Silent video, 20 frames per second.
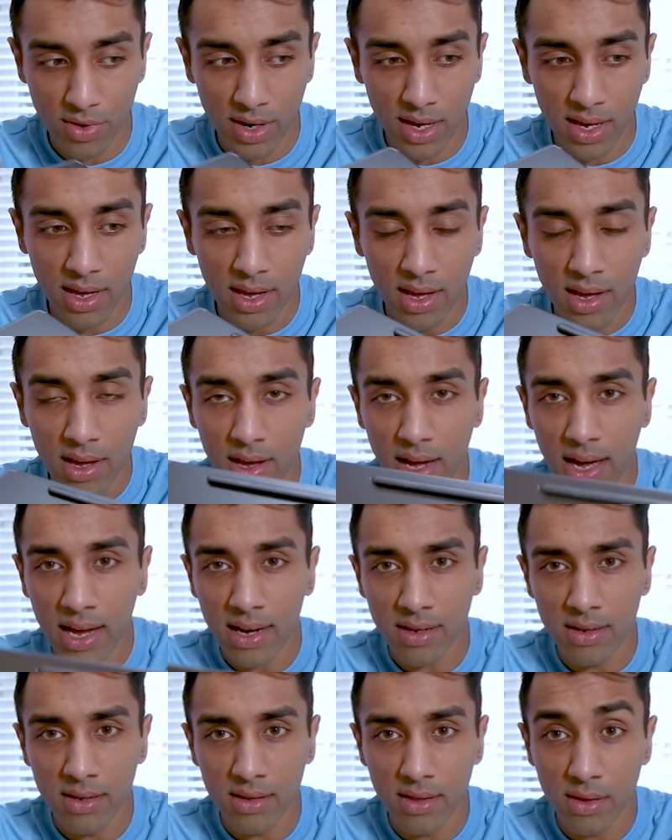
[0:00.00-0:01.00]
Grey,
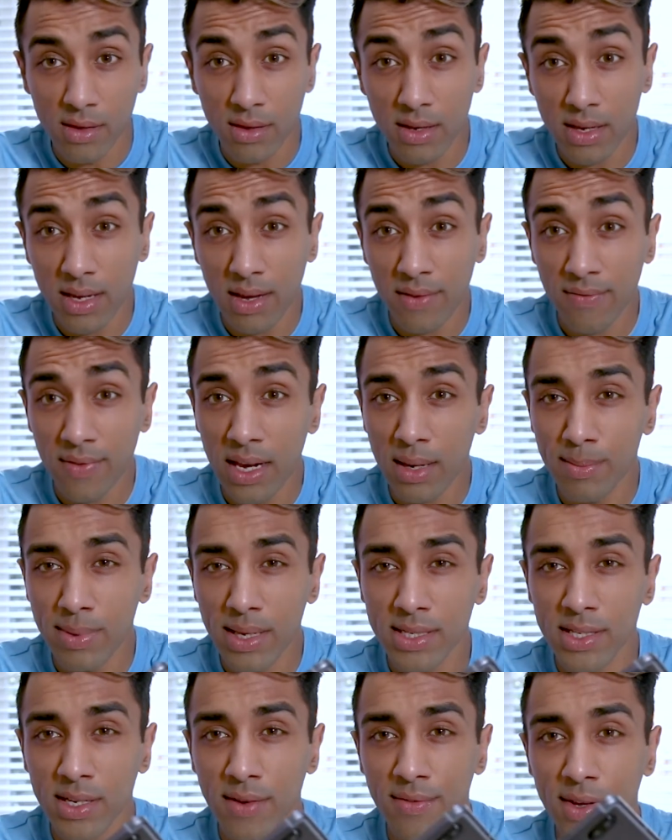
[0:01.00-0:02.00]
and the
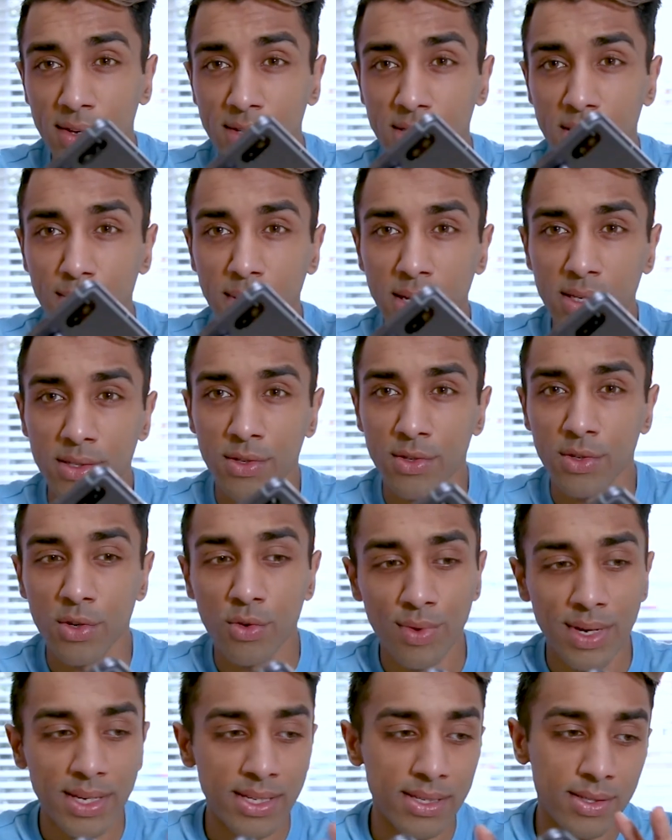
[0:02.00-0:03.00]
availability of those depends on your
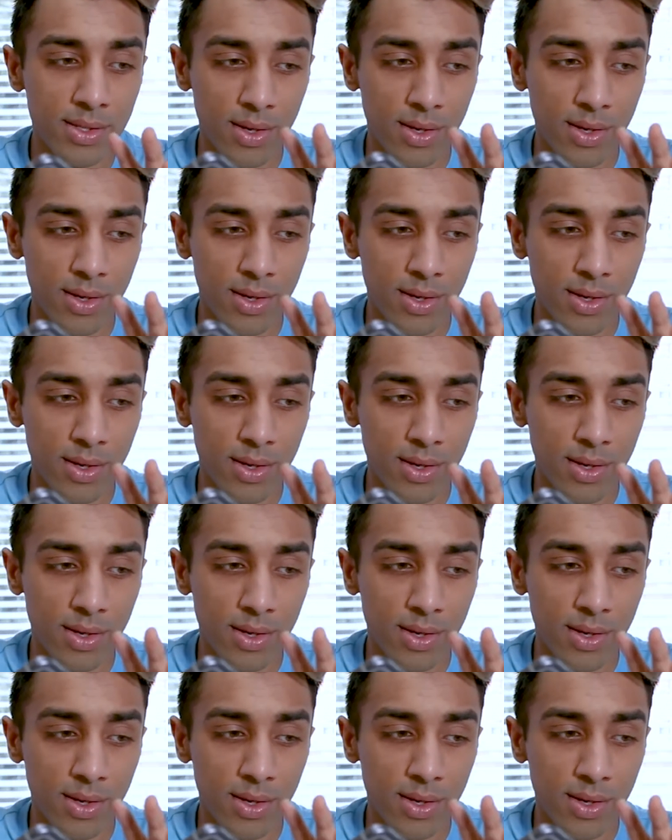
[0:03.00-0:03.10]
region.